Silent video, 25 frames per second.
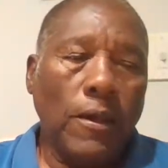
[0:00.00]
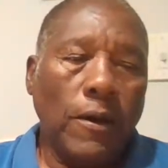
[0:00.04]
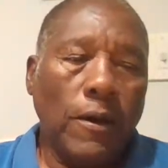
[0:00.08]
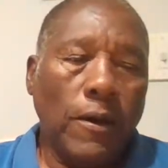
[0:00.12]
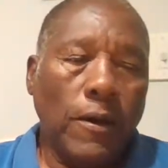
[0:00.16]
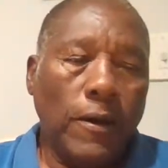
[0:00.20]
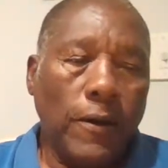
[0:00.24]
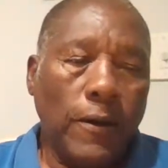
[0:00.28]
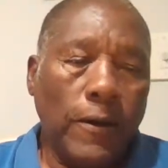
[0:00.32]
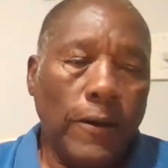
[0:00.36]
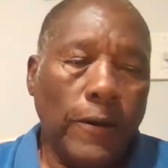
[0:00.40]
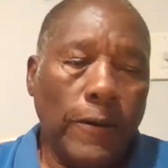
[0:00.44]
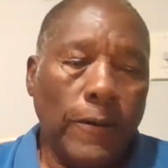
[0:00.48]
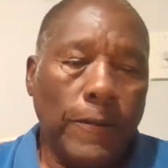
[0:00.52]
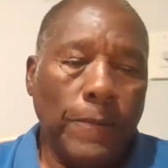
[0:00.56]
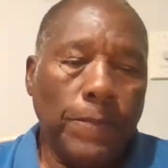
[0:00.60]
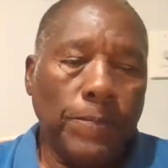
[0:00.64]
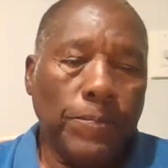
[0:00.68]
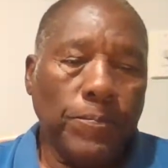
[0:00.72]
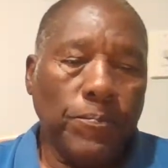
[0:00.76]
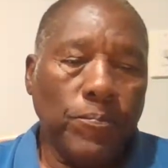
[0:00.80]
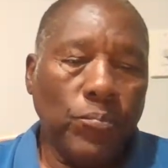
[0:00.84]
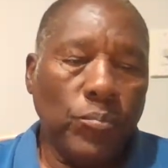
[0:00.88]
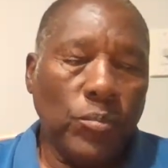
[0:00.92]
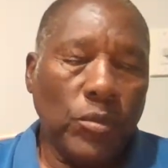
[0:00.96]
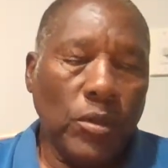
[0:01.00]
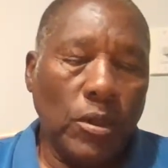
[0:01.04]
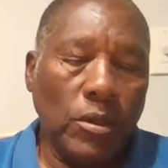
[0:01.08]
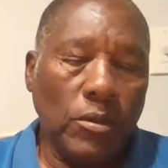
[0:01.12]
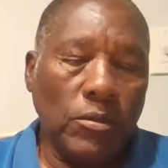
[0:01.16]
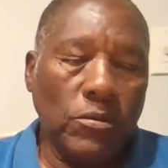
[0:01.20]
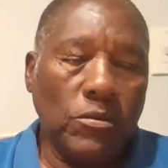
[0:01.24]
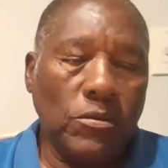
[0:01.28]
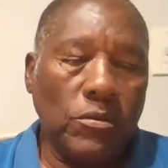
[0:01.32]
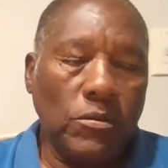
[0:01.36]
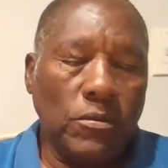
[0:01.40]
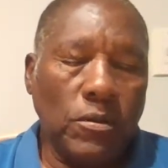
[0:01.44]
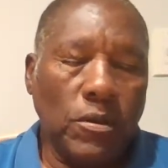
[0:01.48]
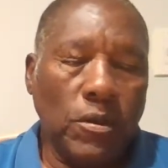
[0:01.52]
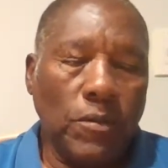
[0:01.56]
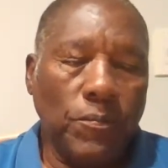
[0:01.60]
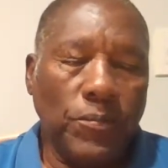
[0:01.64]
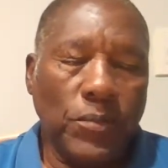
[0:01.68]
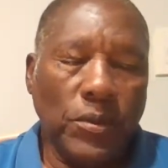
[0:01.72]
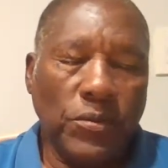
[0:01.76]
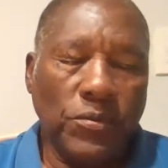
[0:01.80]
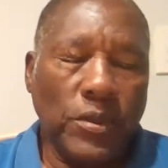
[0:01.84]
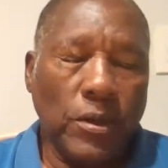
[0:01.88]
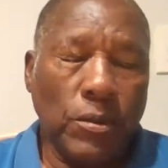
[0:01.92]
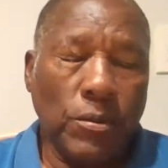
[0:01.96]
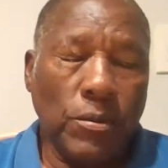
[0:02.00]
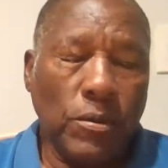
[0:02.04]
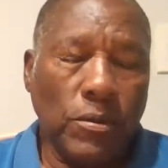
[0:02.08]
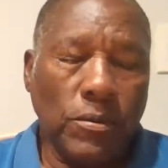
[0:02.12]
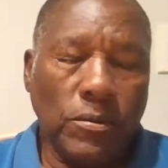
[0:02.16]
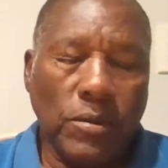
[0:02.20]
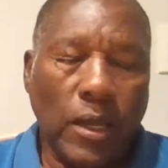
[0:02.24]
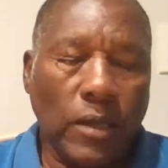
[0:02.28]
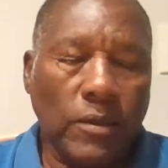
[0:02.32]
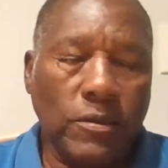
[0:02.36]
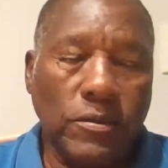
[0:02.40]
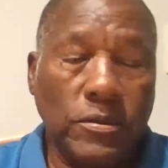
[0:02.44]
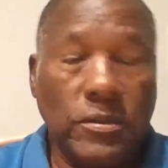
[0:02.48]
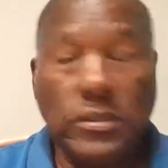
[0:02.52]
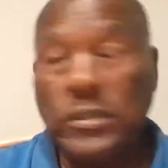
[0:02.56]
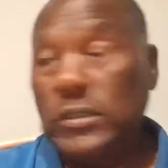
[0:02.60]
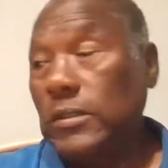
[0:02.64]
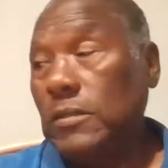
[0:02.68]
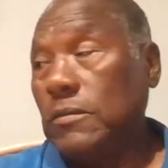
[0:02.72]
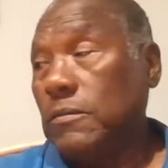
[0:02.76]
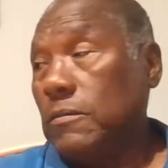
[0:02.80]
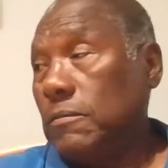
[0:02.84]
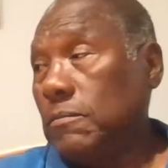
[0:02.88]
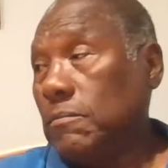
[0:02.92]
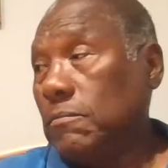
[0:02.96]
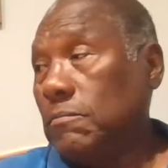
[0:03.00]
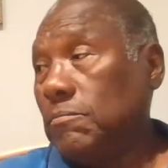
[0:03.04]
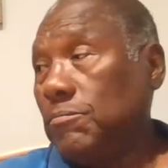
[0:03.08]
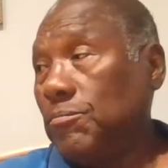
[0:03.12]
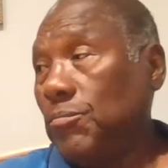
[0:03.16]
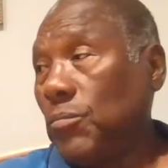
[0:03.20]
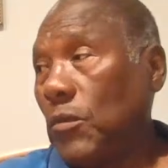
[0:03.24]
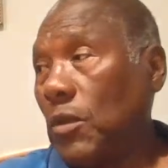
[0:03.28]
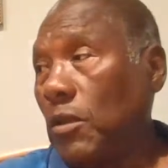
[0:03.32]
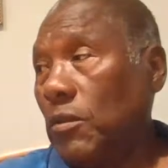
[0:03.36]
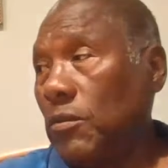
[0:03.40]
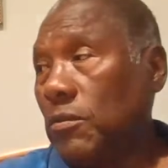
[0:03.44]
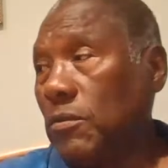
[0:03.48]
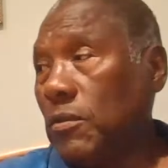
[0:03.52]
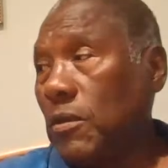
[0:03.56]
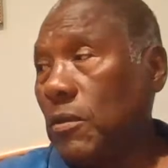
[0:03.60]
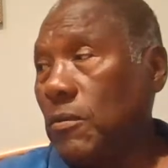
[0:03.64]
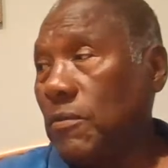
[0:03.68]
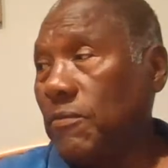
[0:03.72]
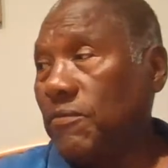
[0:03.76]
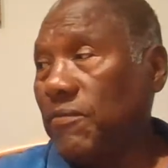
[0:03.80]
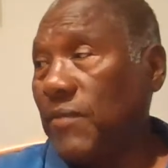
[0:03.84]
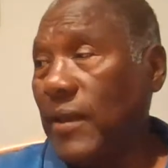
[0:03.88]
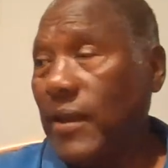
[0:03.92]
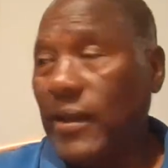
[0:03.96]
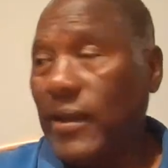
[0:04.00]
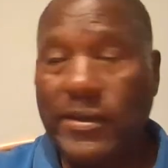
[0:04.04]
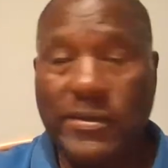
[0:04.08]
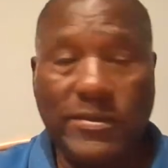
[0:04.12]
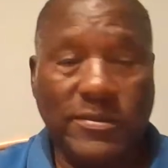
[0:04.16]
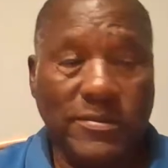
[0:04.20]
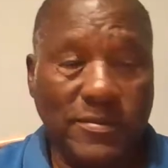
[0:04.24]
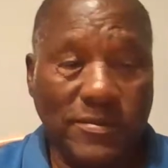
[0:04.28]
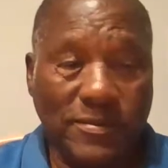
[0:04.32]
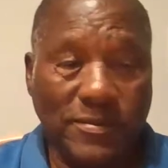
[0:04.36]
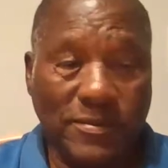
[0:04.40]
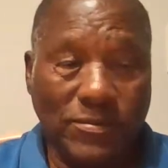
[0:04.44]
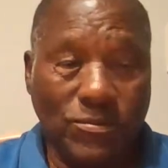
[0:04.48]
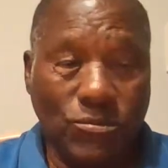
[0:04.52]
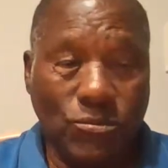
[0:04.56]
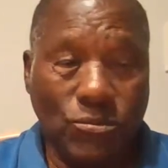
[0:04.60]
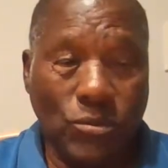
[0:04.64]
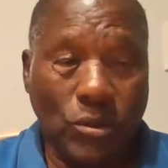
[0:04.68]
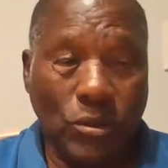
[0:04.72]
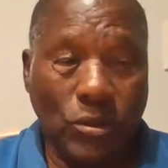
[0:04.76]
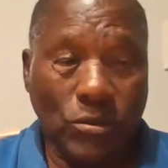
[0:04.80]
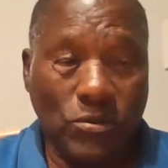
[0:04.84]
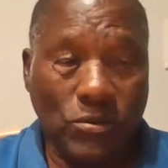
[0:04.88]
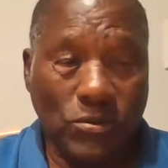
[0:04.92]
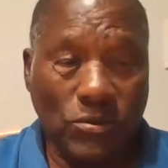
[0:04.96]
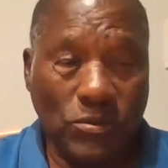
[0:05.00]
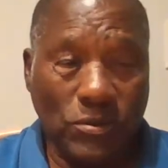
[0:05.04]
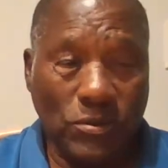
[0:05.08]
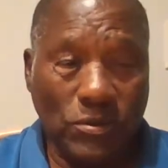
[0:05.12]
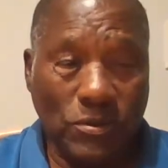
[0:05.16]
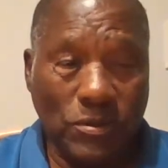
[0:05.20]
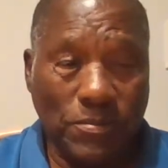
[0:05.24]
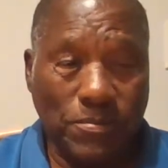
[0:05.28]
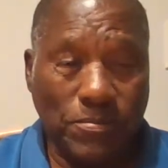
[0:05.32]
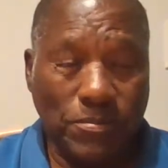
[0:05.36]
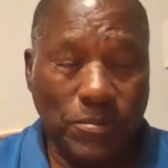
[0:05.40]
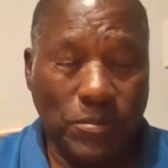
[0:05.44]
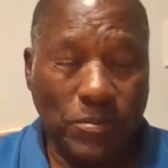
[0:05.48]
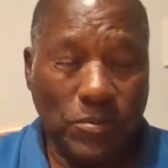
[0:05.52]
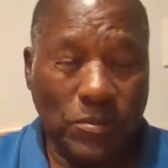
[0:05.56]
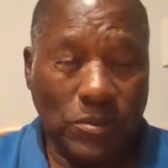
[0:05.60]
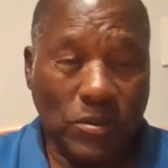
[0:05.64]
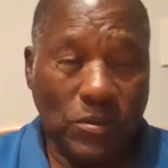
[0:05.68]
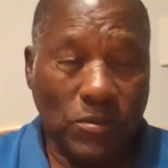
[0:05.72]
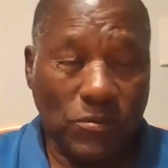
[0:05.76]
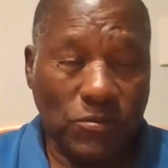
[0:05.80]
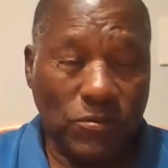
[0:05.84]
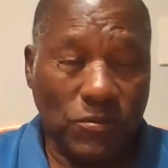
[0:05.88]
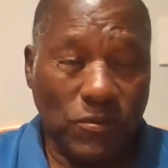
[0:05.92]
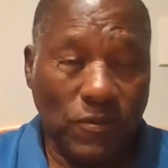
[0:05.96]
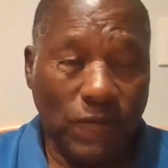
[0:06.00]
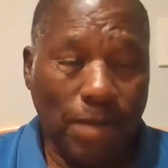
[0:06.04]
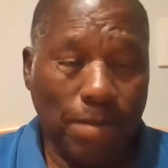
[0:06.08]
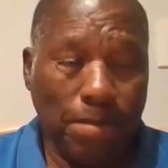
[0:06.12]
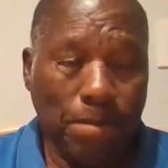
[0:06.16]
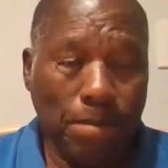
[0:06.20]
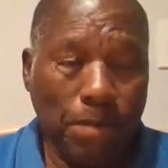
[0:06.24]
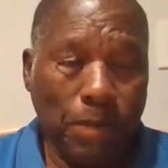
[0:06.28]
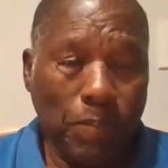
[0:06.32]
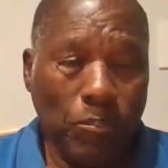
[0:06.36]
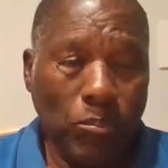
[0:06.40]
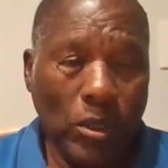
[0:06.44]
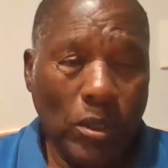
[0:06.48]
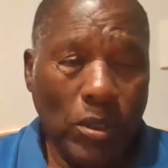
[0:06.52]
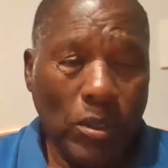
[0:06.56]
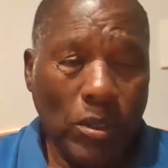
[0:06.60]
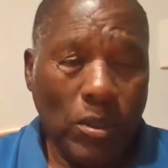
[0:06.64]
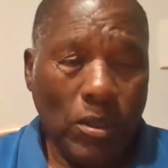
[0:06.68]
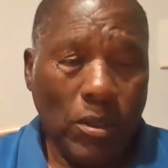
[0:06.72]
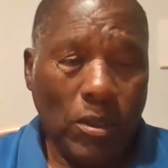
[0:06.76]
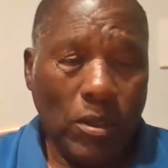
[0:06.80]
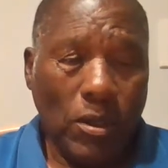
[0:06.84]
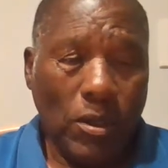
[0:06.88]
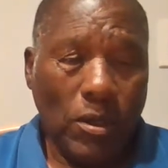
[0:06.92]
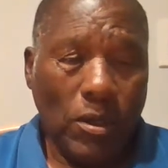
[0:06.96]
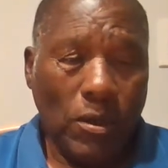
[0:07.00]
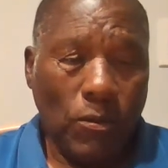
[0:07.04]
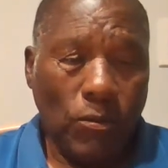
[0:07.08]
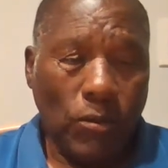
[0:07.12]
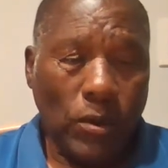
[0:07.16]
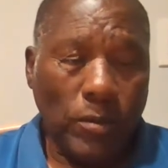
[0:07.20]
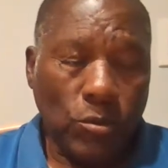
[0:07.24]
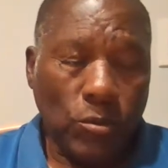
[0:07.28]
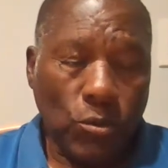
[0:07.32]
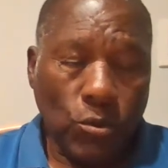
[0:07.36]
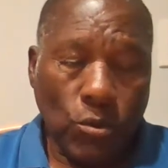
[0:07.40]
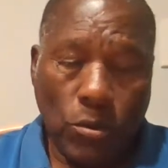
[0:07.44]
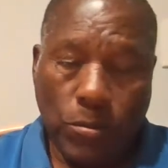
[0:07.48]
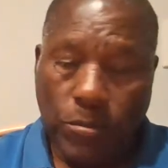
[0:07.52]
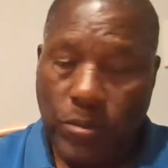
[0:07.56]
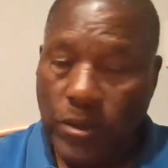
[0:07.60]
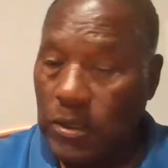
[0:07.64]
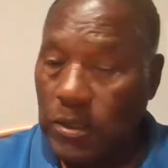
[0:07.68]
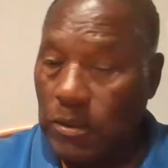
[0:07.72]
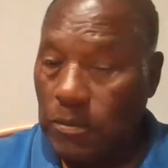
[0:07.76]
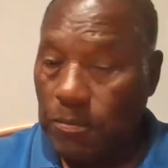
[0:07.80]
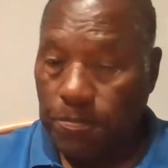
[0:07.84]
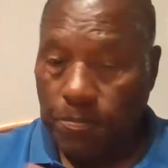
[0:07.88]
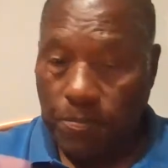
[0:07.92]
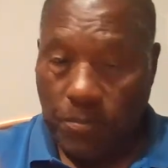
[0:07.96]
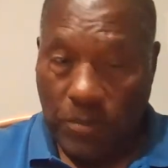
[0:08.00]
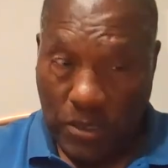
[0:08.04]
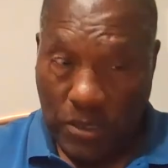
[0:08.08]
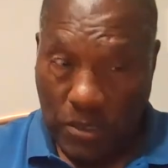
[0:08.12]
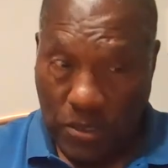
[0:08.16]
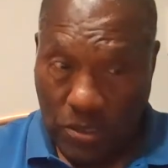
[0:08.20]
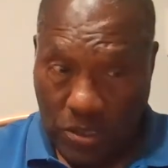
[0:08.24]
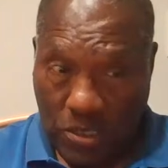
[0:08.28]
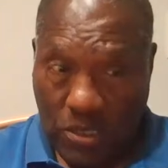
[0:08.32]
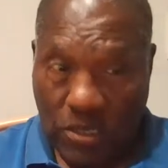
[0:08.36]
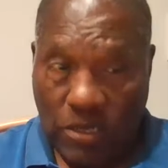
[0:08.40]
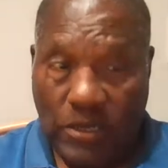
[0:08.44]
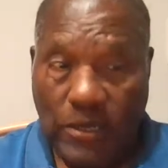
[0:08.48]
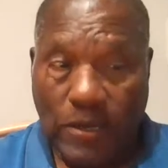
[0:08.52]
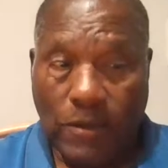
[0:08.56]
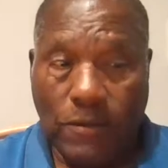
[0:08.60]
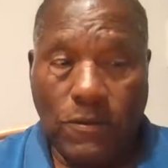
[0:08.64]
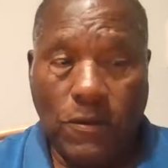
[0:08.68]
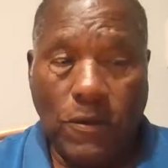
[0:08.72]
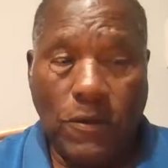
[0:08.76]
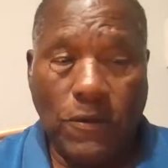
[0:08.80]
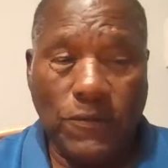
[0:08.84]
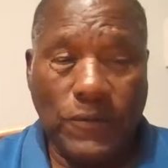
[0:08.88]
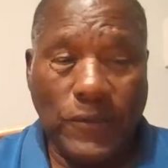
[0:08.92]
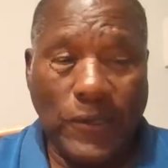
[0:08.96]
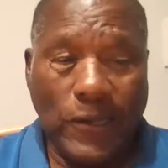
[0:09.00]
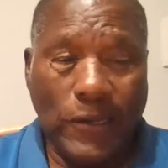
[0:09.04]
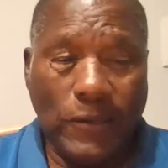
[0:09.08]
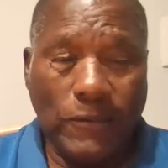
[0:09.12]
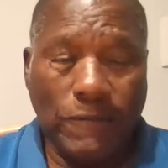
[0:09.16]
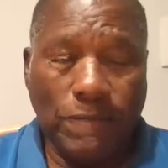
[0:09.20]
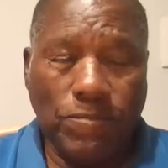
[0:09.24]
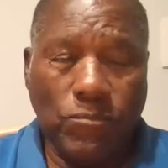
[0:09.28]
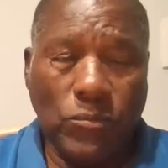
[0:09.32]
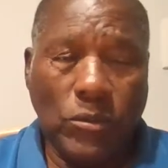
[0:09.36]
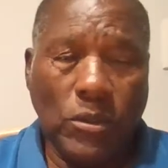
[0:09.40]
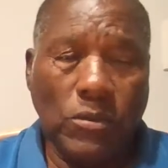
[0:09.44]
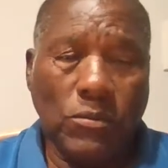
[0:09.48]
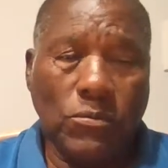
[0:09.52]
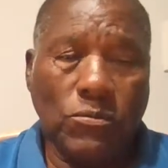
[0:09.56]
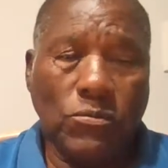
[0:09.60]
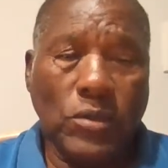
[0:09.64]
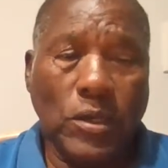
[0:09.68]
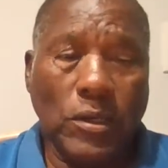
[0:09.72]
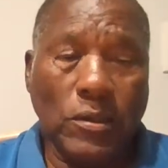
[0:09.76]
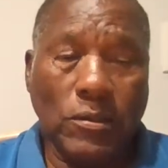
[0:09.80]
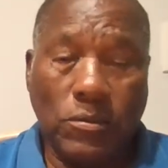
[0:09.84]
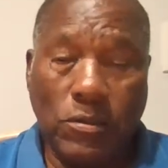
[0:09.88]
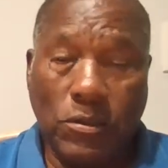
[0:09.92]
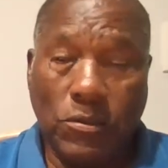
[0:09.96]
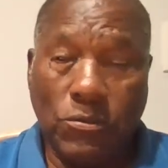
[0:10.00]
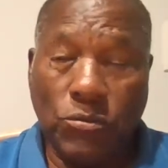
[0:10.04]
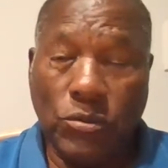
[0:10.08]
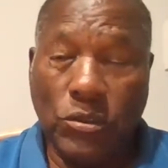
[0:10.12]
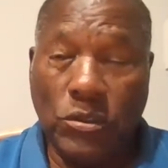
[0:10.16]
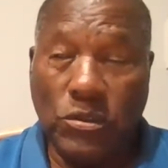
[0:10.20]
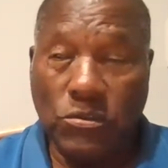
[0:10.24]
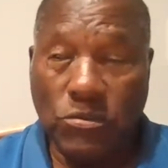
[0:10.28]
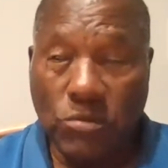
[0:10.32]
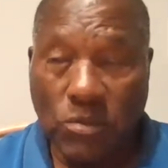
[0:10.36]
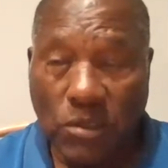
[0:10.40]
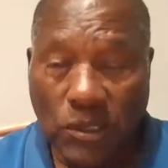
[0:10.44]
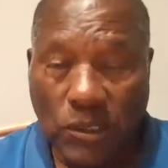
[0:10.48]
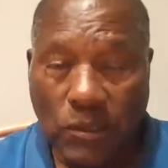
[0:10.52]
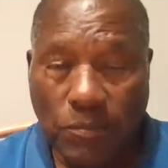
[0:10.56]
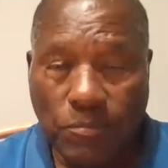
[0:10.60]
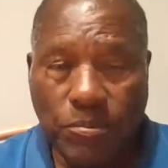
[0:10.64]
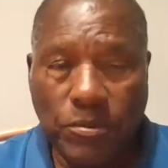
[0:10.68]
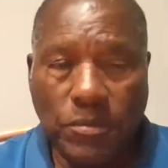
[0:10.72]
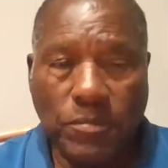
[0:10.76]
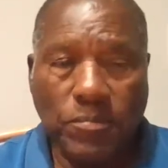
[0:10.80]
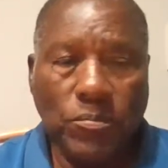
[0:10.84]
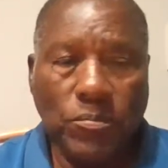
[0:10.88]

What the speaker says: I couldn't eat. There were flies and roaches in the kitchen. Women were bringing men in and out all night, so I didn't really sleep.